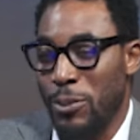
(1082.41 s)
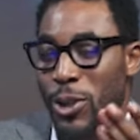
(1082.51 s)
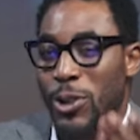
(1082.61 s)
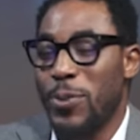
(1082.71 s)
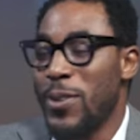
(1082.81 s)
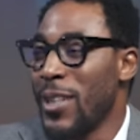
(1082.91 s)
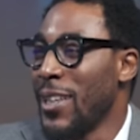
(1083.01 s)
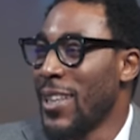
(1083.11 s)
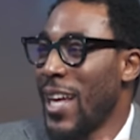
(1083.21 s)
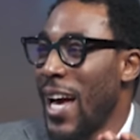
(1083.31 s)
sure you've
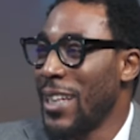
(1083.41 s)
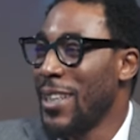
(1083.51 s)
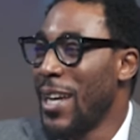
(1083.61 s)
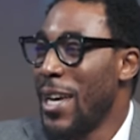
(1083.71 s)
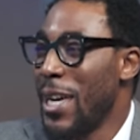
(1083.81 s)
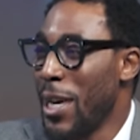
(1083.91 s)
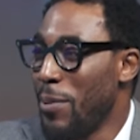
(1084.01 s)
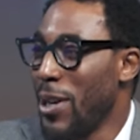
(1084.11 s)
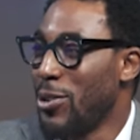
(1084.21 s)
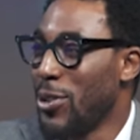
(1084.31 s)
seen that
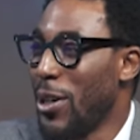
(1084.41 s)
imagery